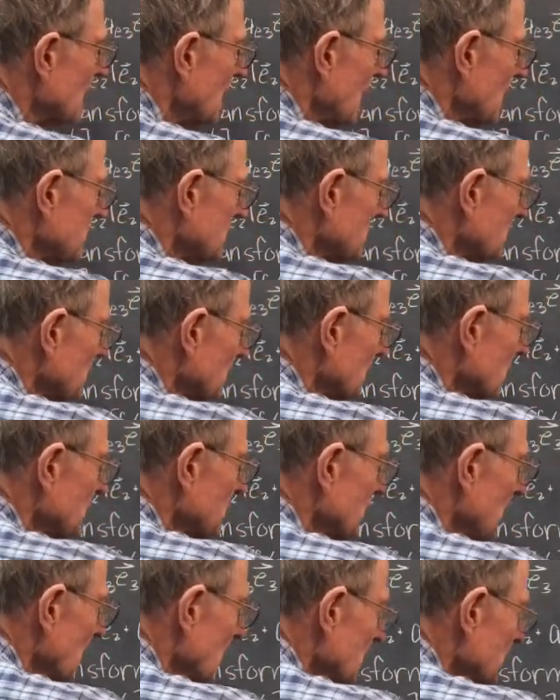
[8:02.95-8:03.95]
and the
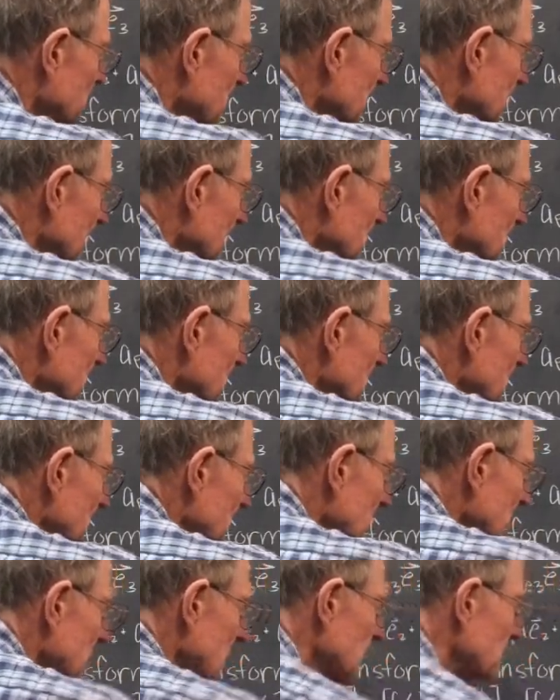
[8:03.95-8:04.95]
third column
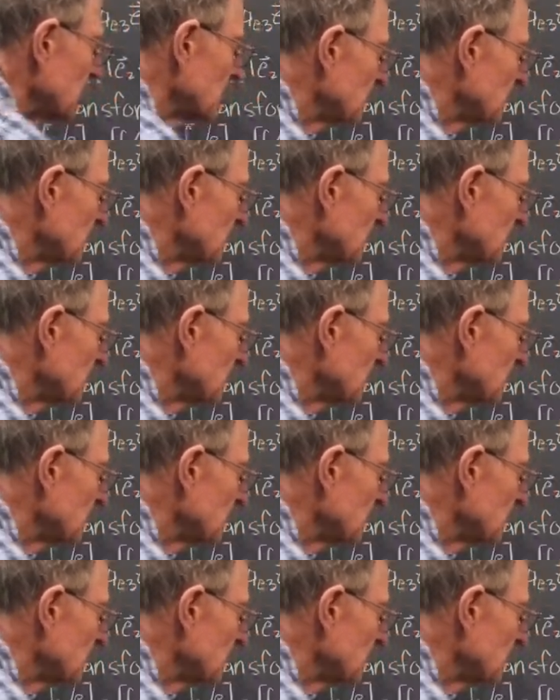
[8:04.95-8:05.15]
TE3. In other